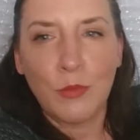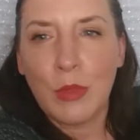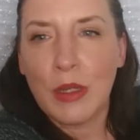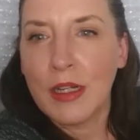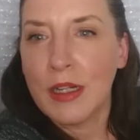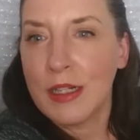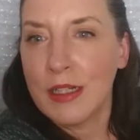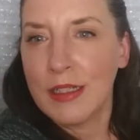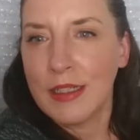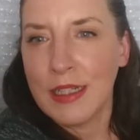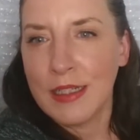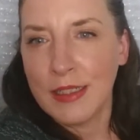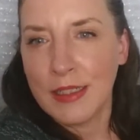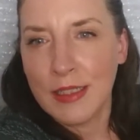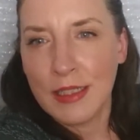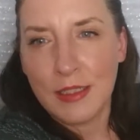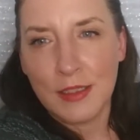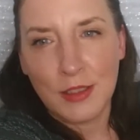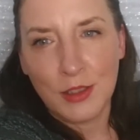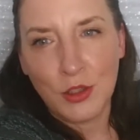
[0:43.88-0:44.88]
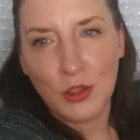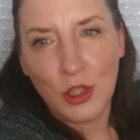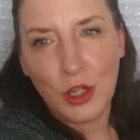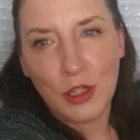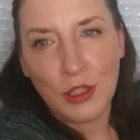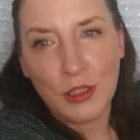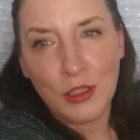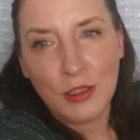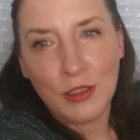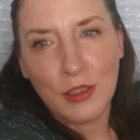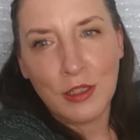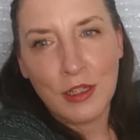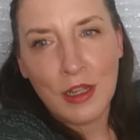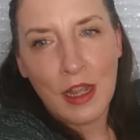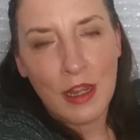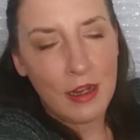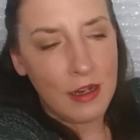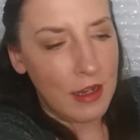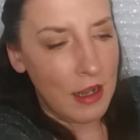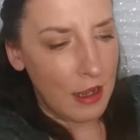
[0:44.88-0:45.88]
But let's get started